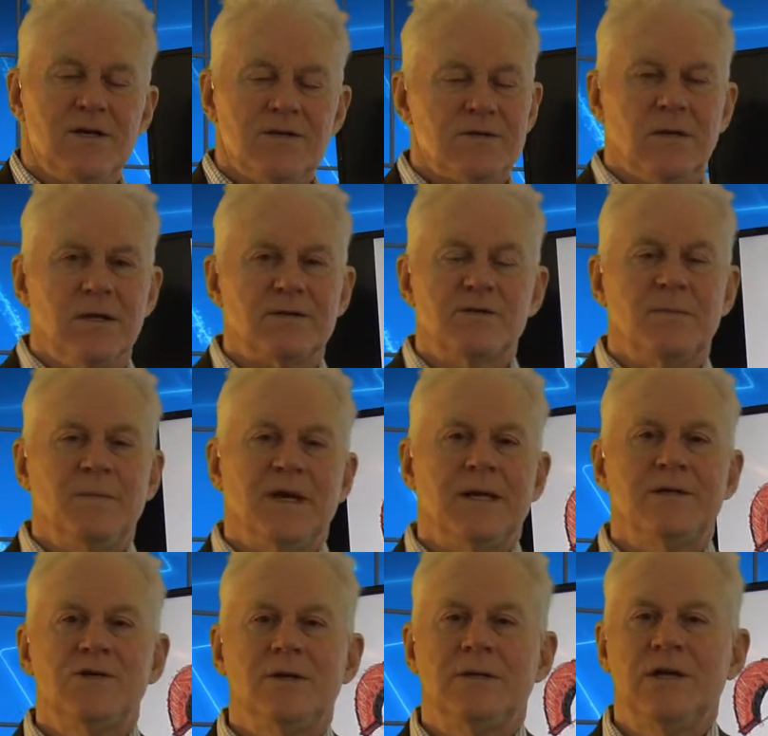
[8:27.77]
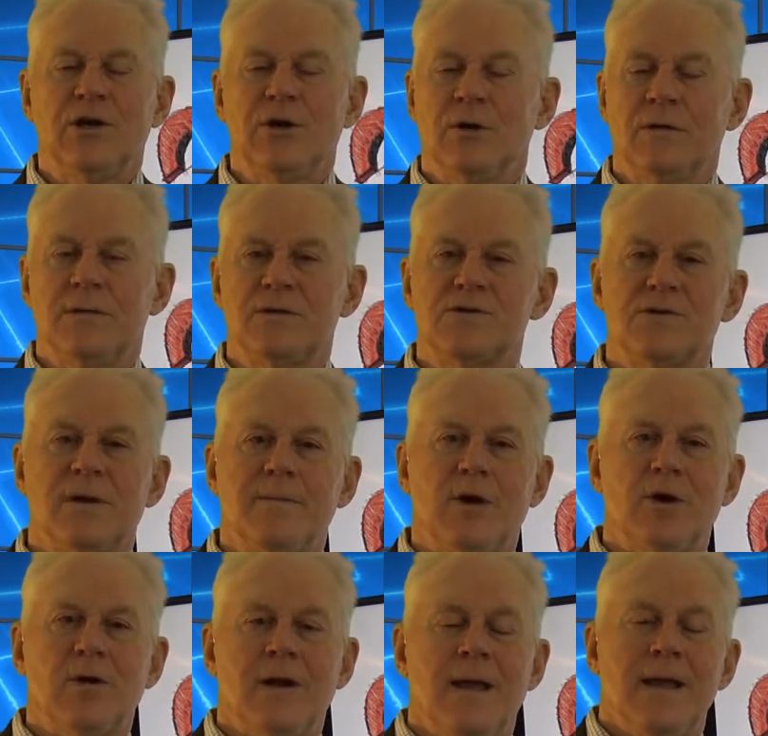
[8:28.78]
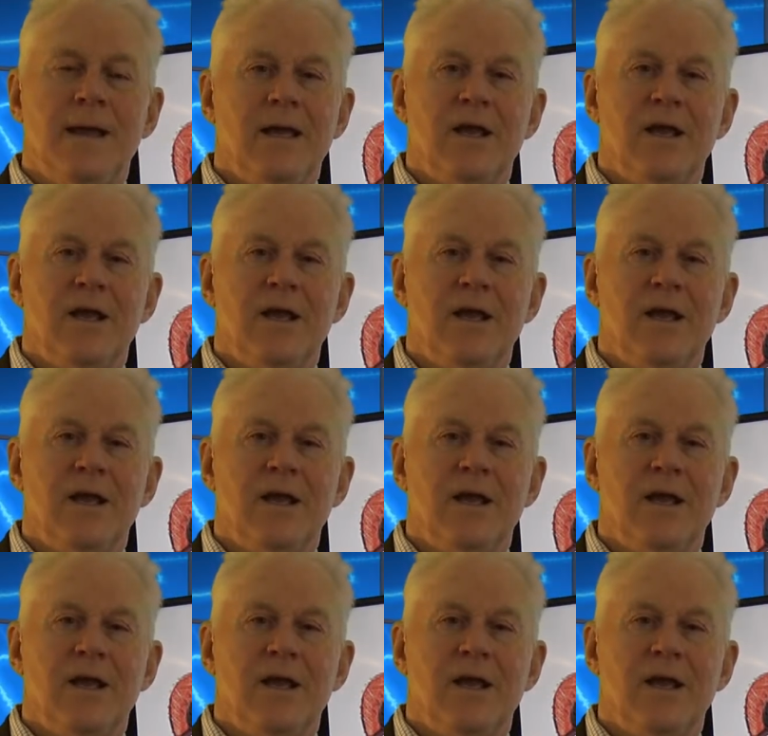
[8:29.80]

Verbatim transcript: So let's imagine you're in the summer